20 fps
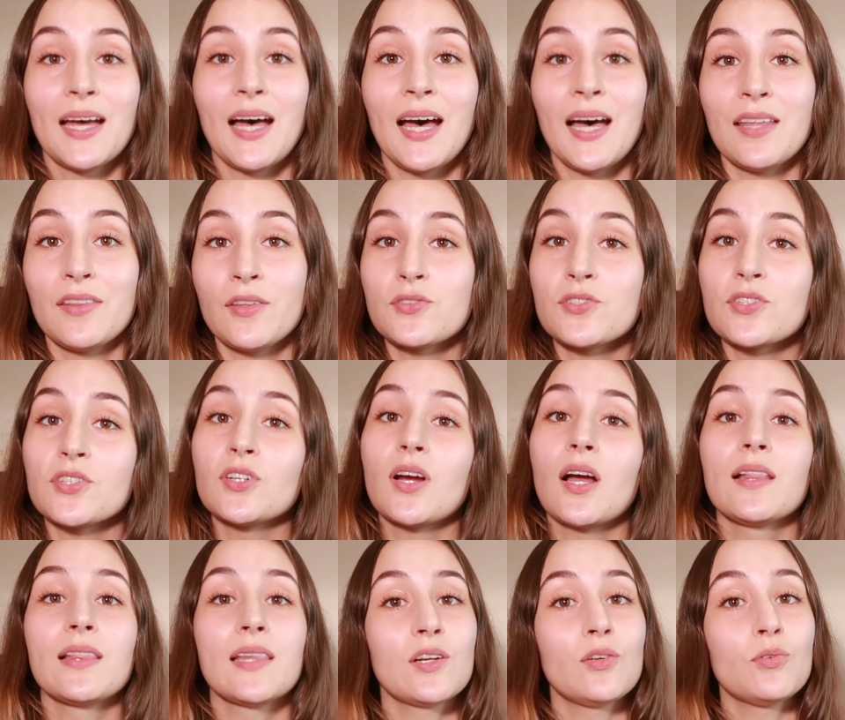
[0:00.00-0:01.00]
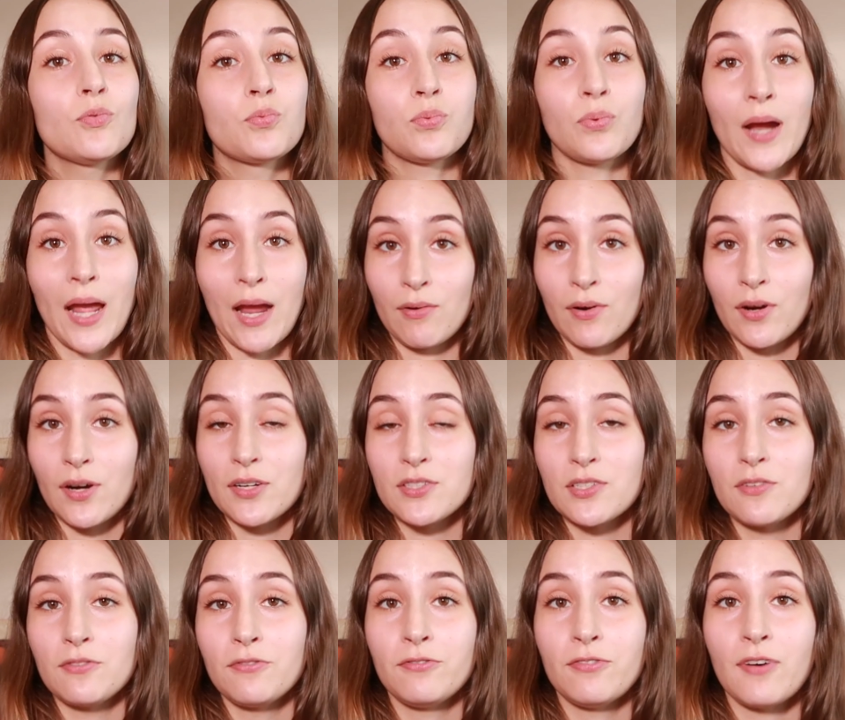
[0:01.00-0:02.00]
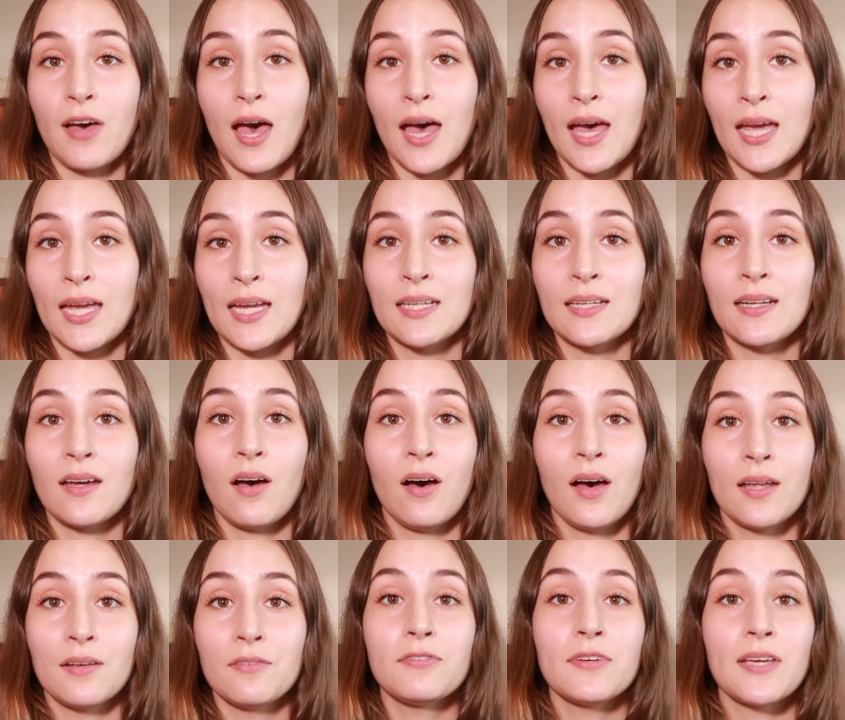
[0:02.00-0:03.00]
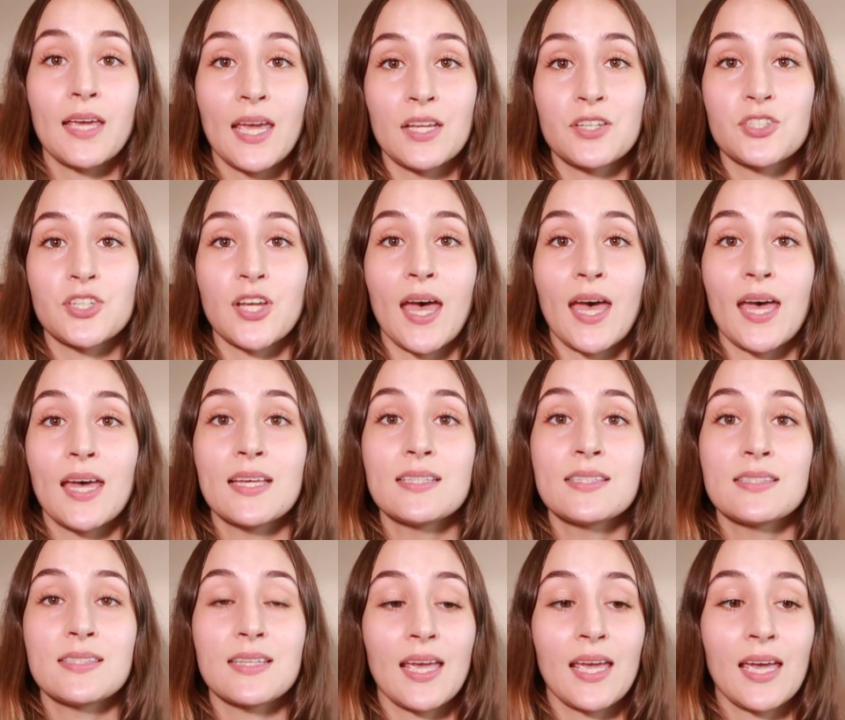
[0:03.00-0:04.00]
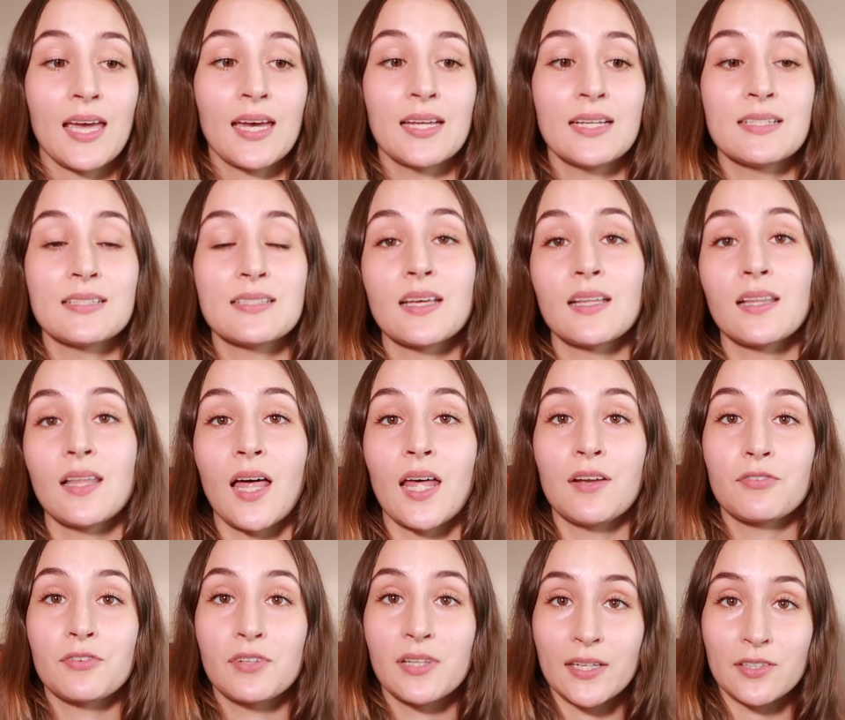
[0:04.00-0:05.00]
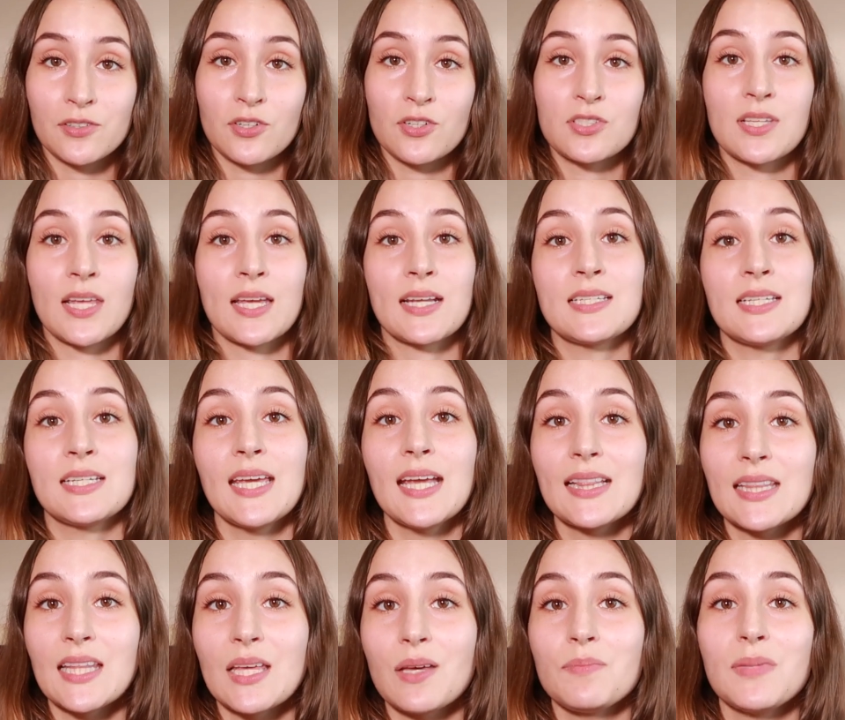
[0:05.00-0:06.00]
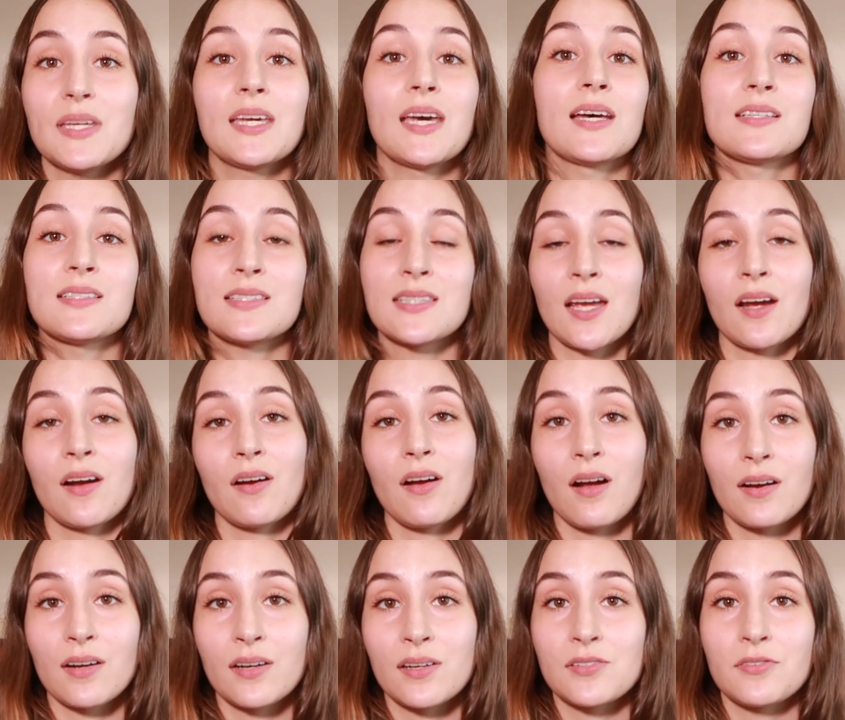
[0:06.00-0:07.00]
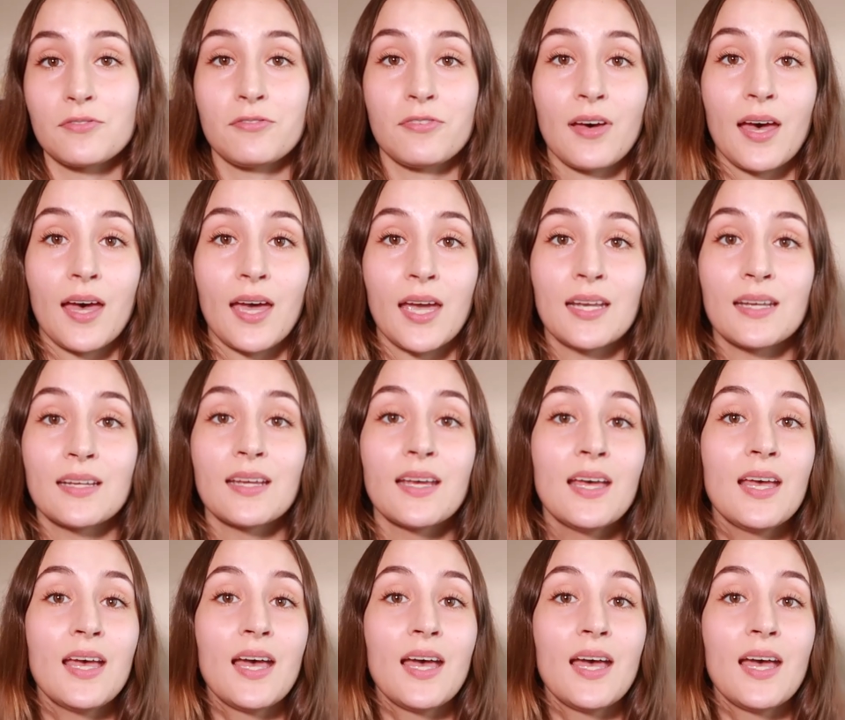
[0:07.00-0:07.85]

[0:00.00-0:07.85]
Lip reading: those are a little rarer to find on VHS, and a lot of collectors like to get them because they are harder to find.